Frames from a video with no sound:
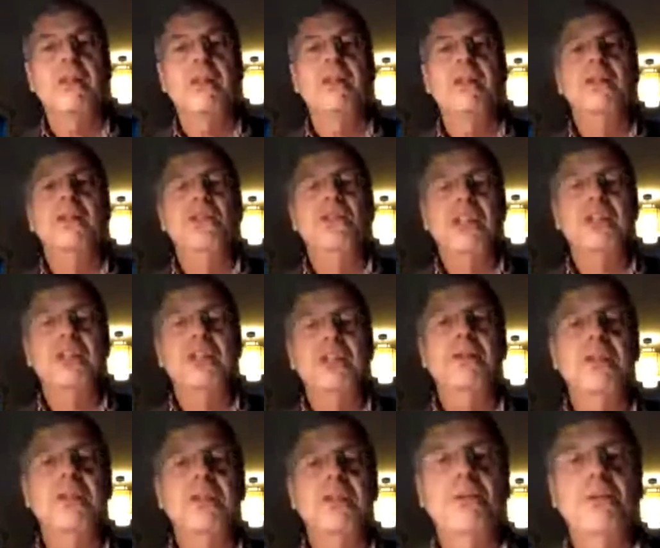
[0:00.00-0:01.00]
January
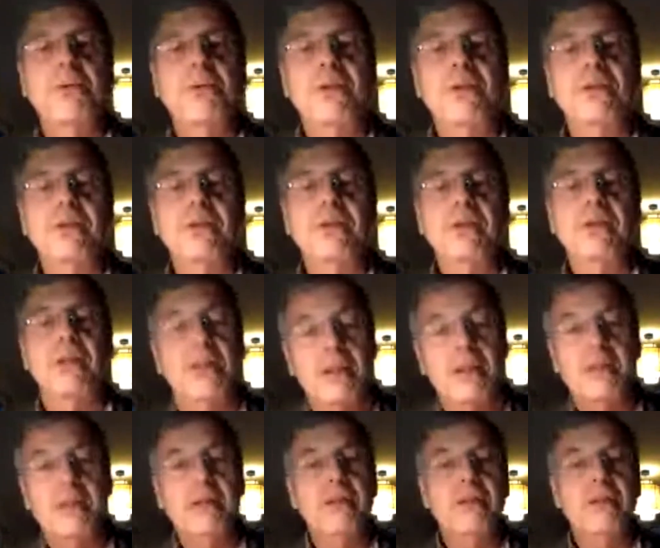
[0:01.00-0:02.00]

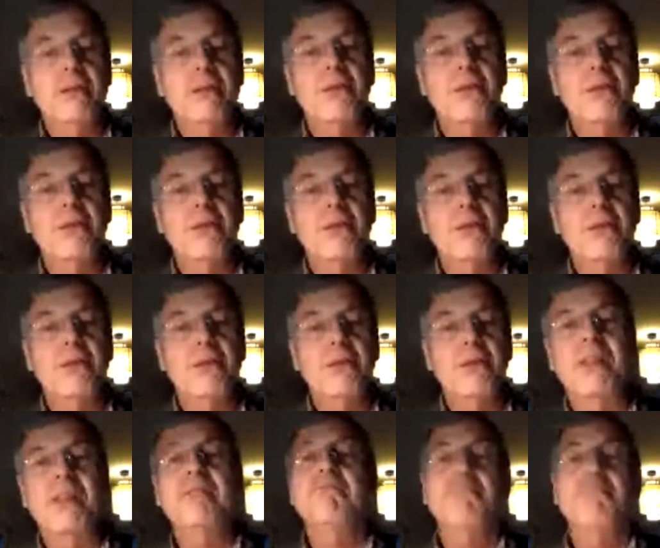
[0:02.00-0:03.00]

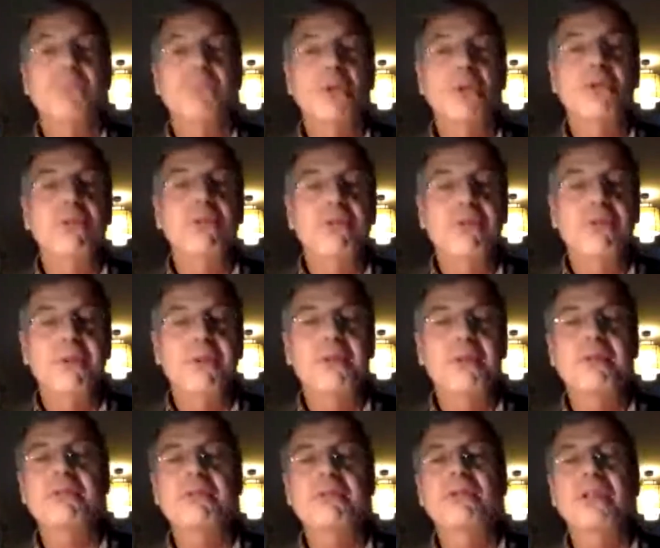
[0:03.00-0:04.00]
2001,
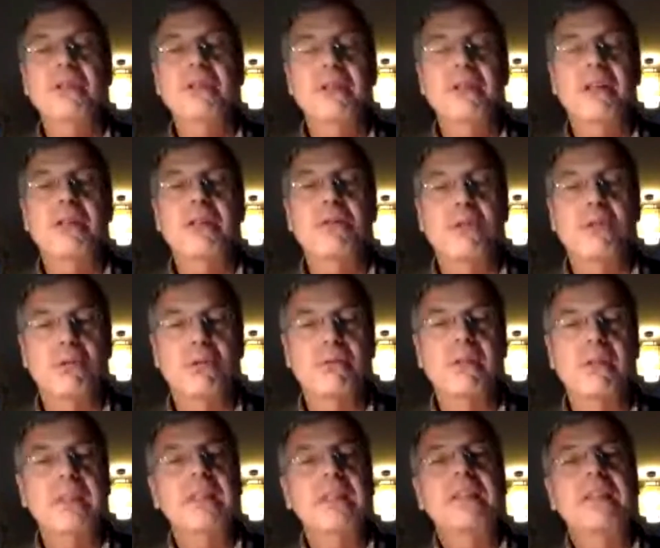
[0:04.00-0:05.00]
look no more.
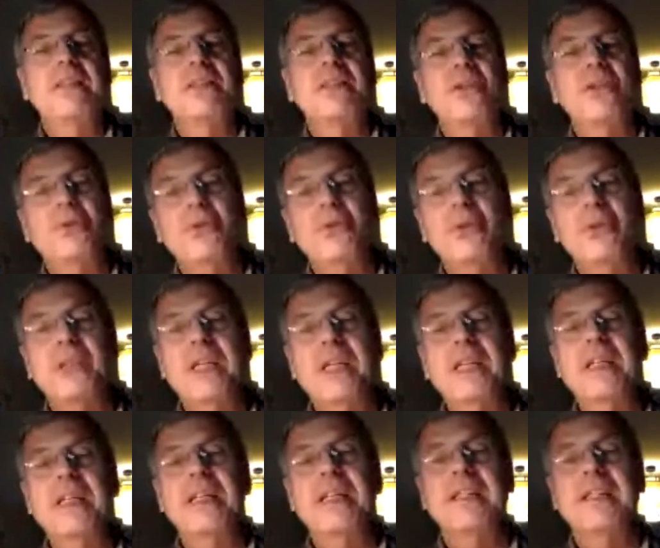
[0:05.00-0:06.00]
So you can
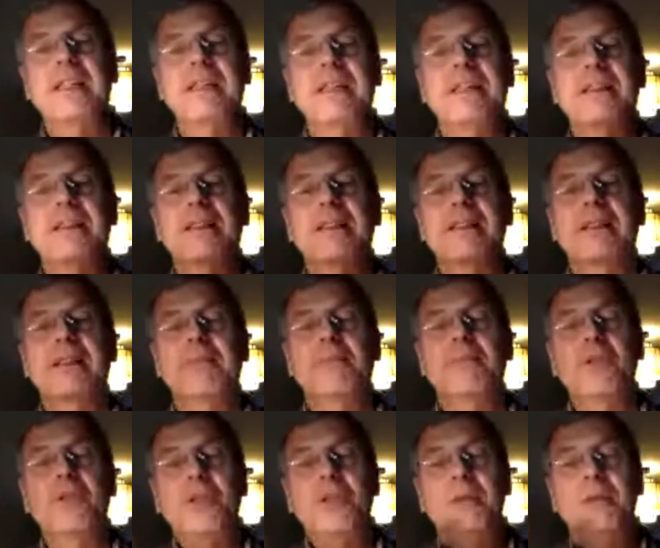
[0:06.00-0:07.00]
put a
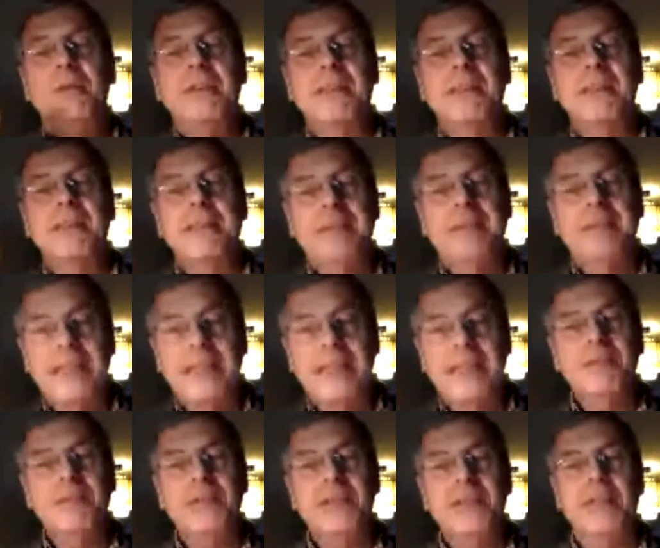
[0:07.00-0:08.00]
timestamp,
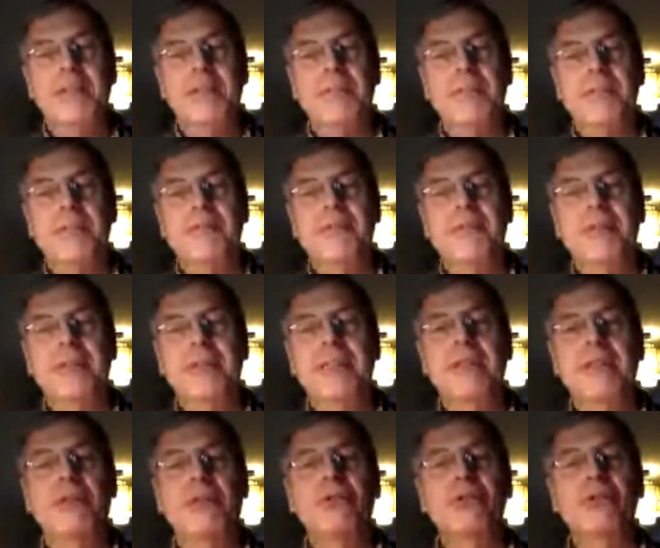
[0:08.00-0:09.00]
if you like, on
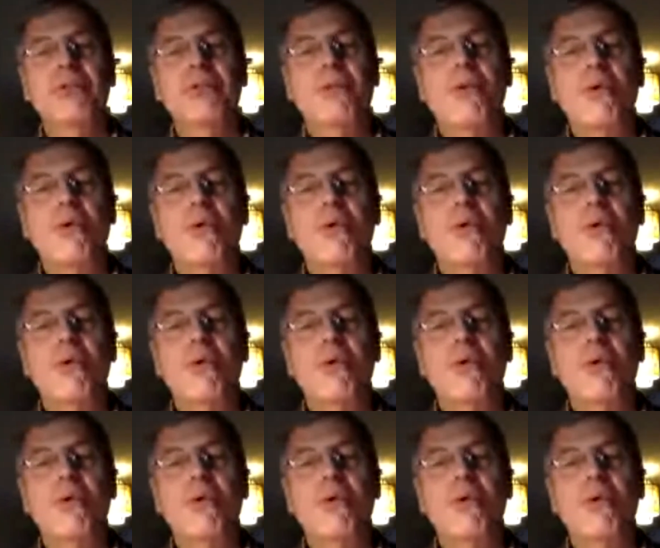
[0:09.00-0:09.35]
all